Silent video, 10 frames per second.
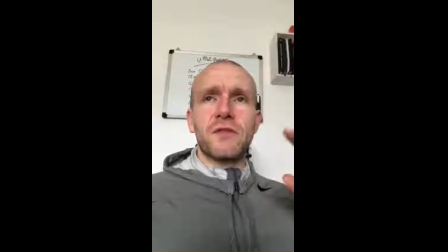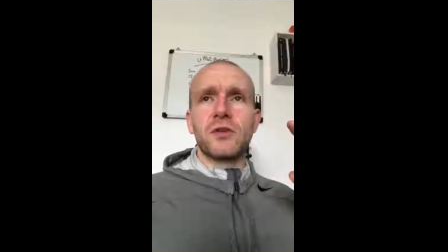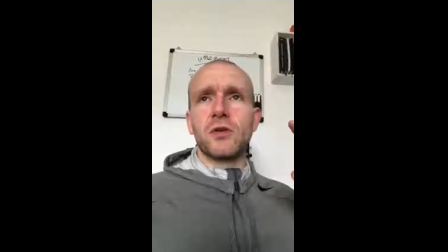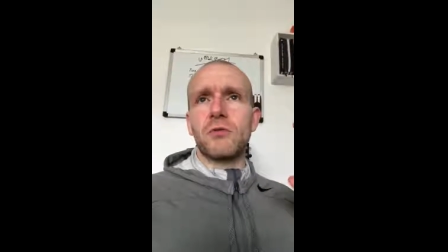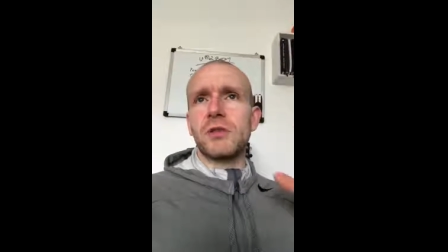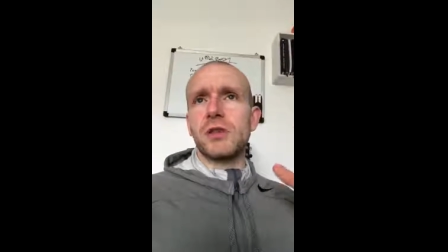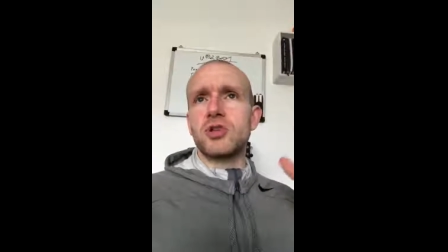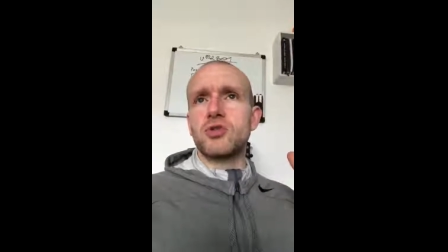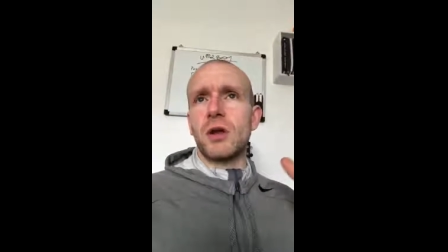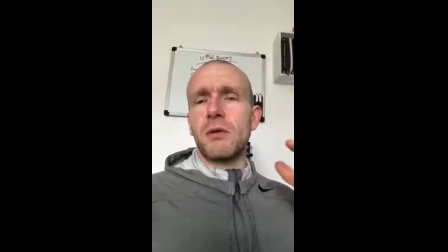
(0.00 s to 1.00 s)
if you're not
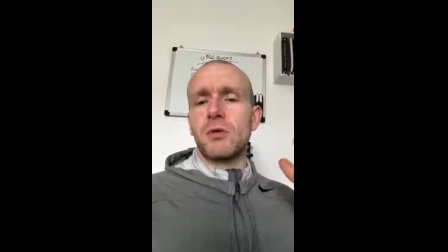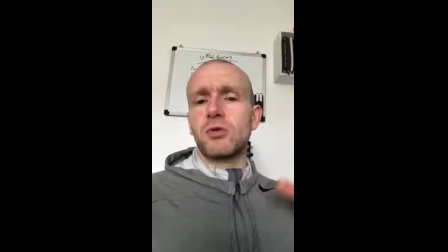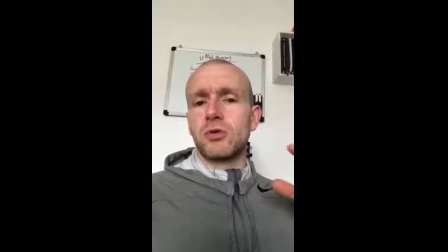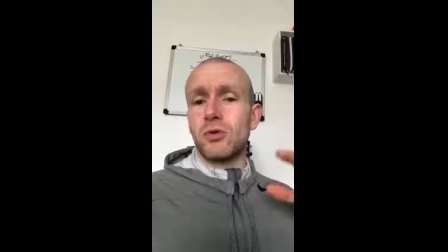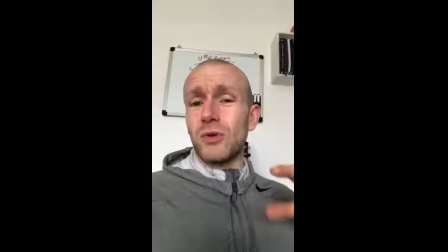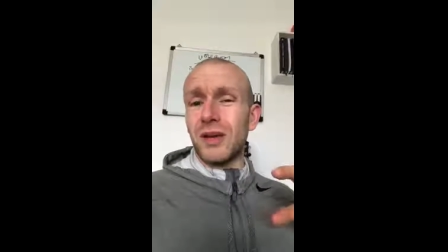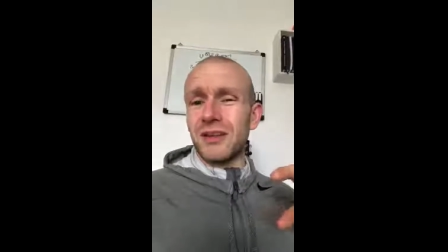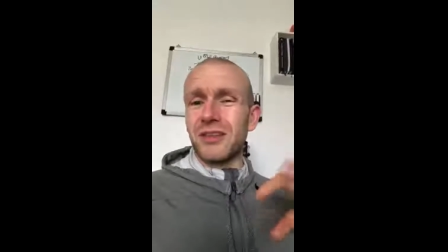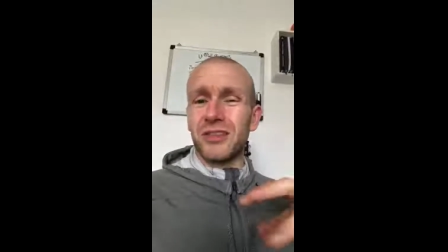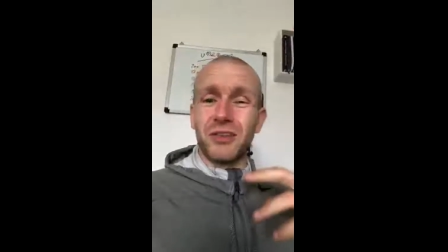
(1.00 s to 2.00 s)
really sure how to do
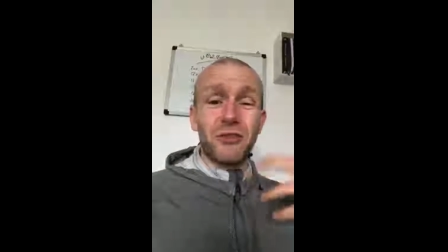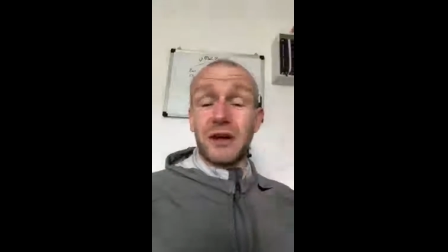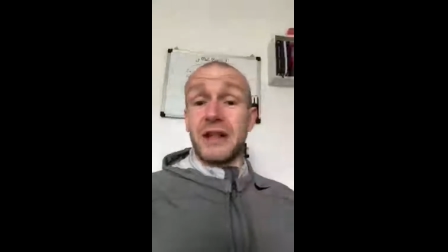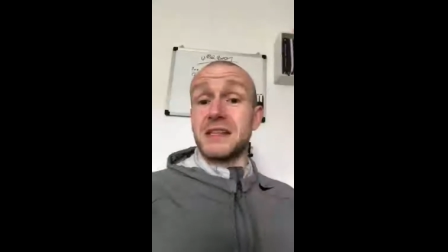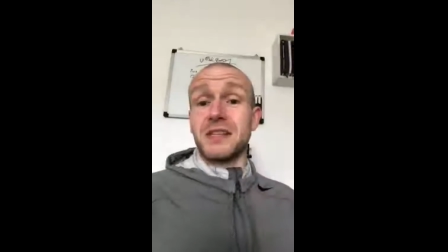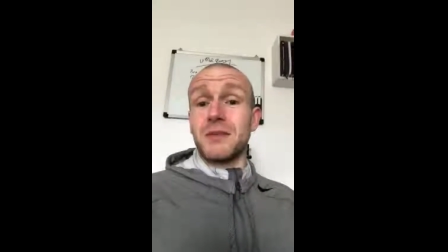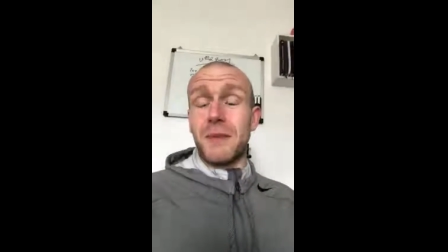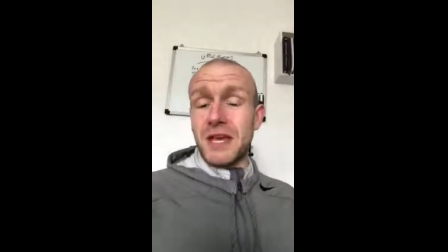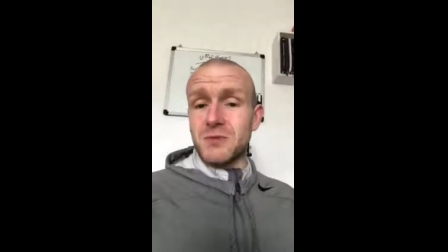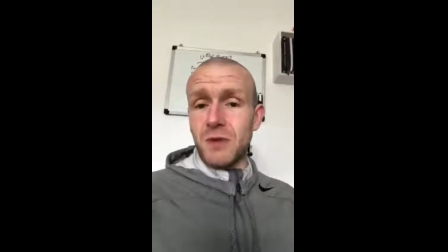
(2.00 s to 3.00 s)
it and you think the running is the
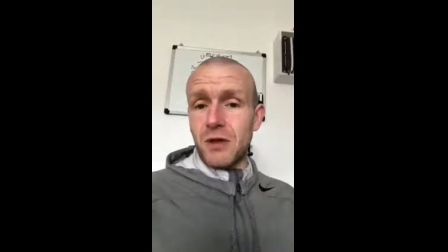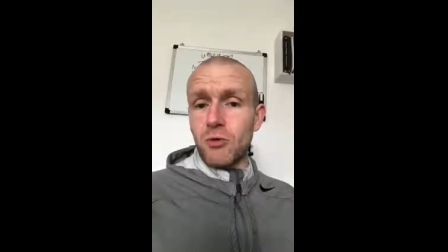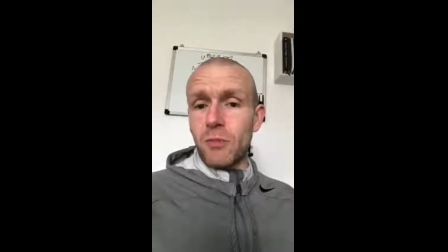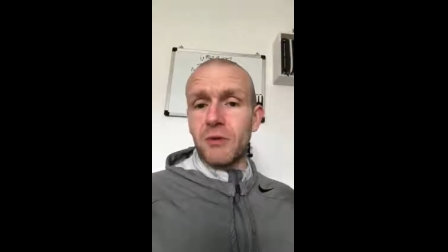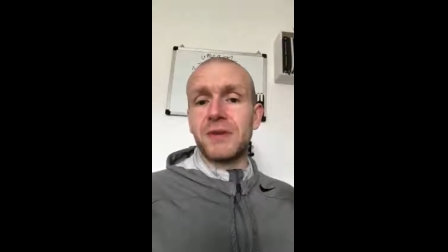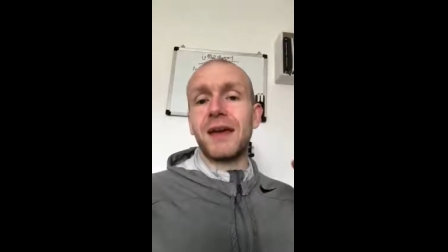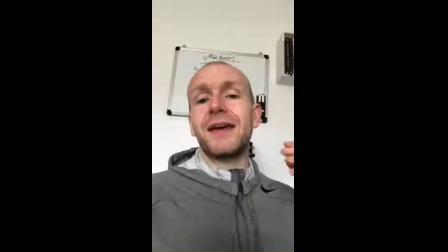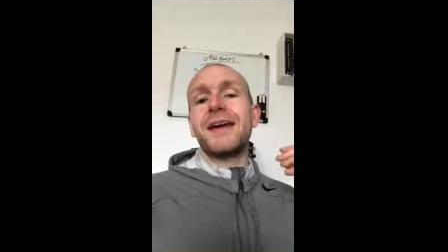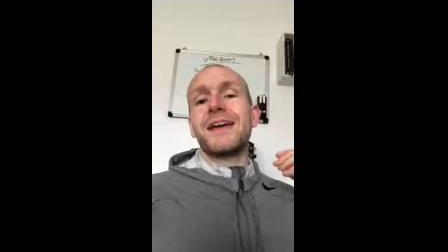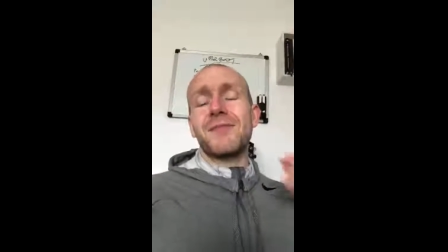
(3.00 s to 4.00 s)
best way to go about
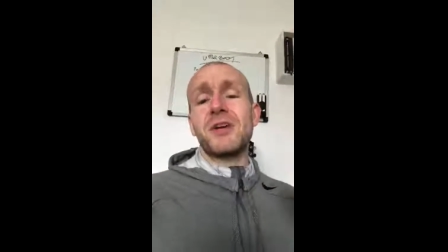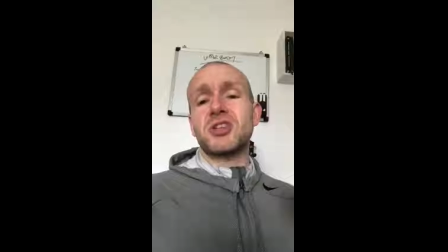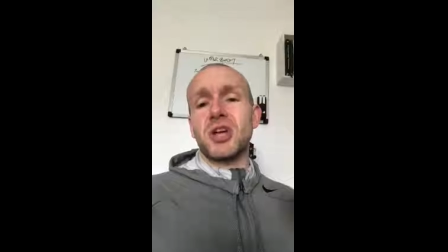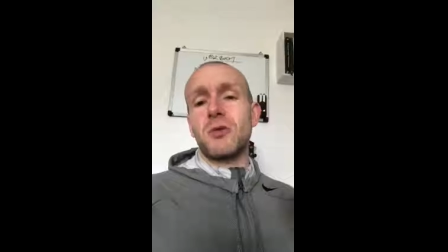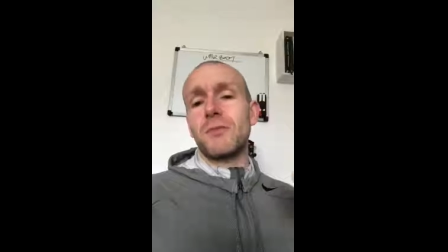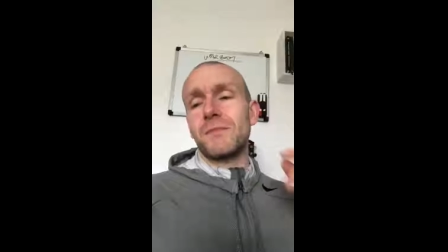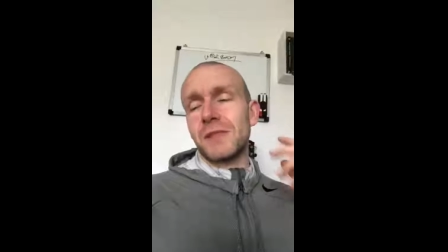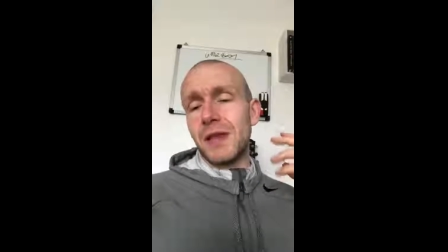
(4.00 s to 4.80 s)
it, give me a shout.